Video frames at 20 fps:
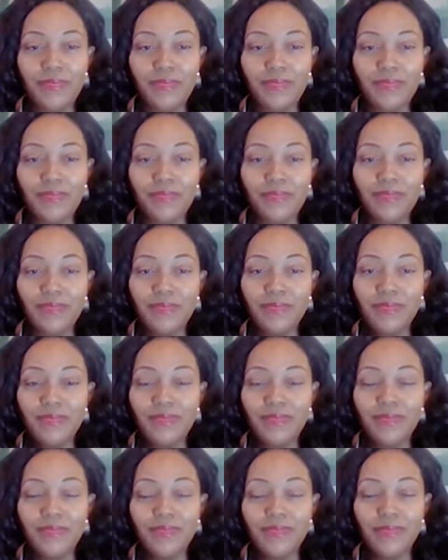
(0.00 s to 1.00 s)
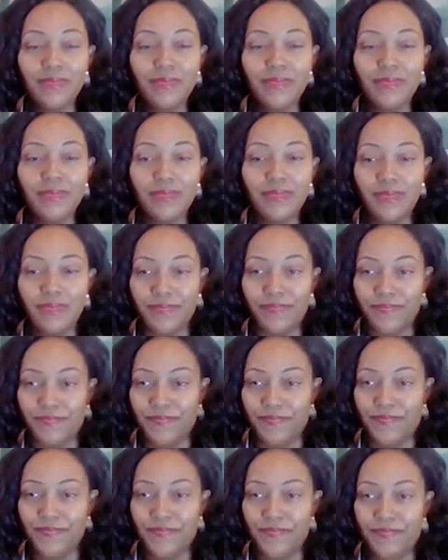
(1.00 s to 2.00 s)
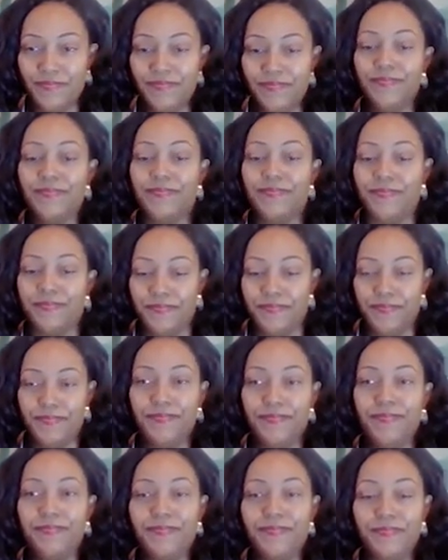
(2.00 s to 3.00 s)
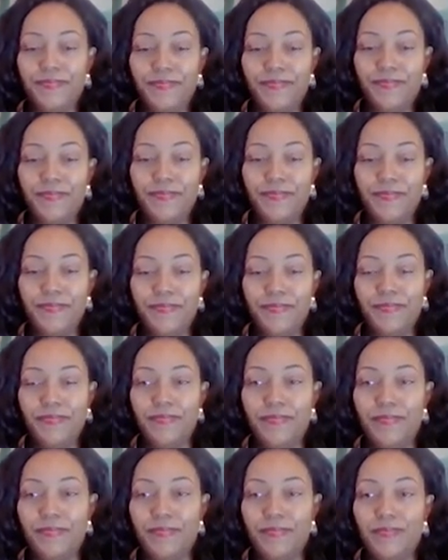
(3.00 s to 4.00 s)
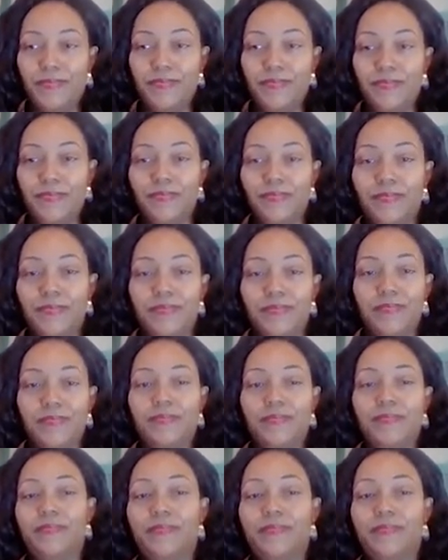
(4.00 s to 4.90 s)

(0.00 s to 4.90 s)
(not speaking)